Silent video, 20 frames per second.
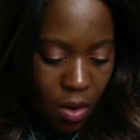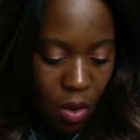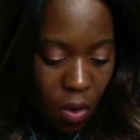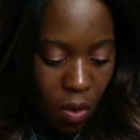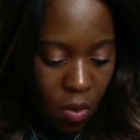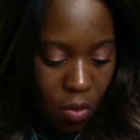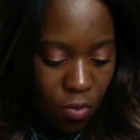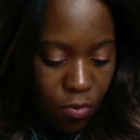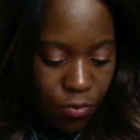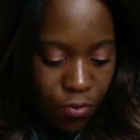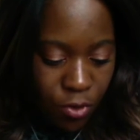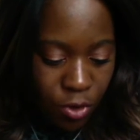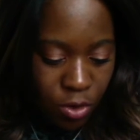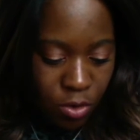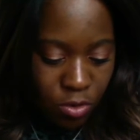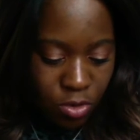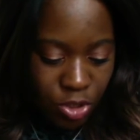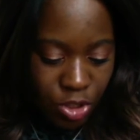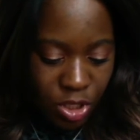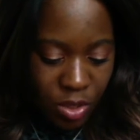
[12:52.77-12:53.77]
all
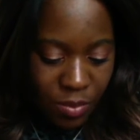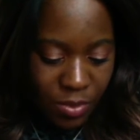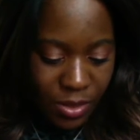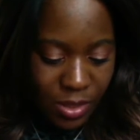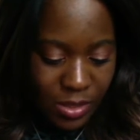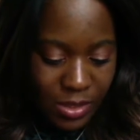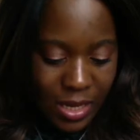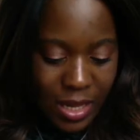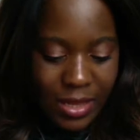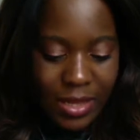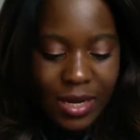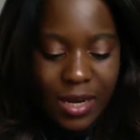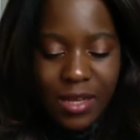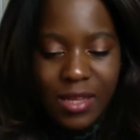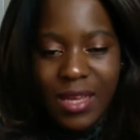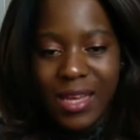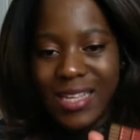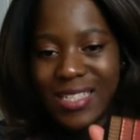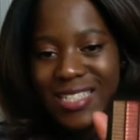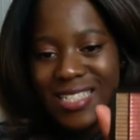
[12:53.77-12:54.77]
foiled shimmers, and then I
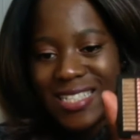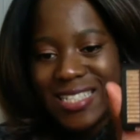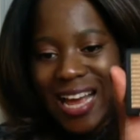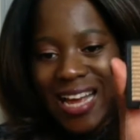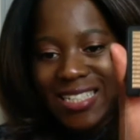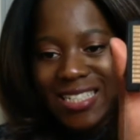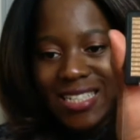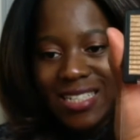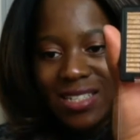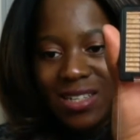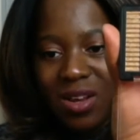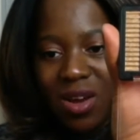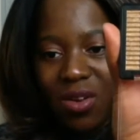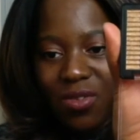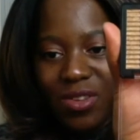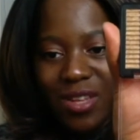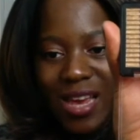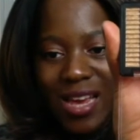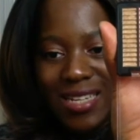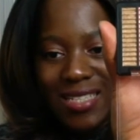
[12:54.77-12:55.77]
think a satin
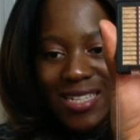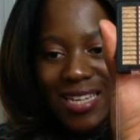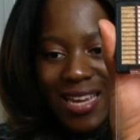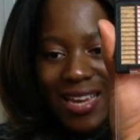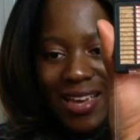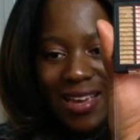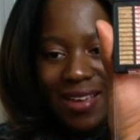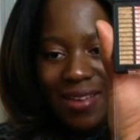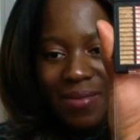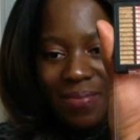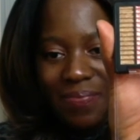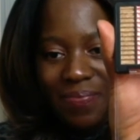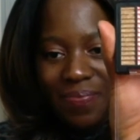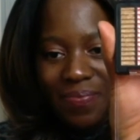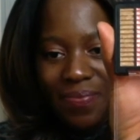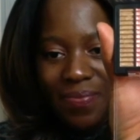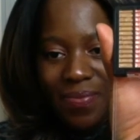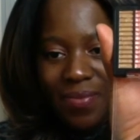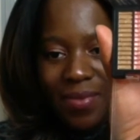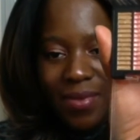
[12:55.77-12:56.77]
on the end here.
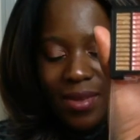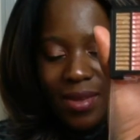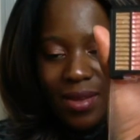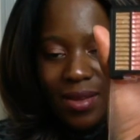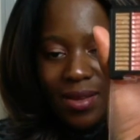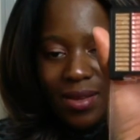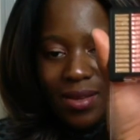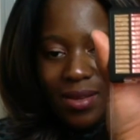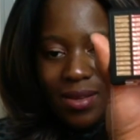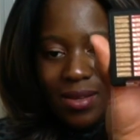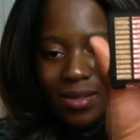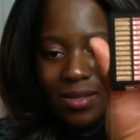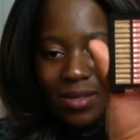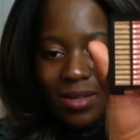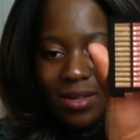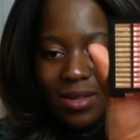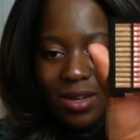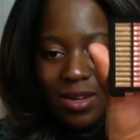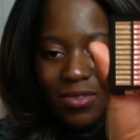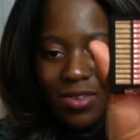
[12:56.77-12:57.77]
So
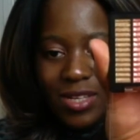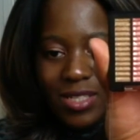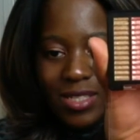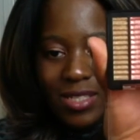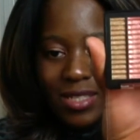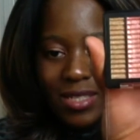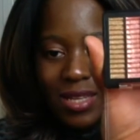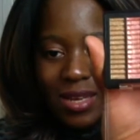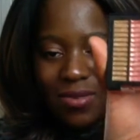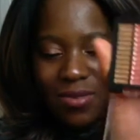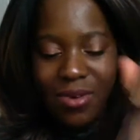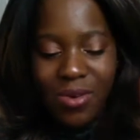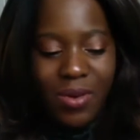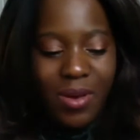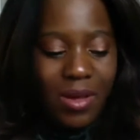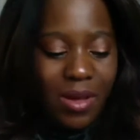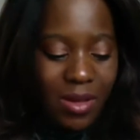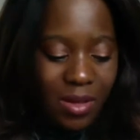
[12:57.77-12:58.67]
I don't think you can see that very well.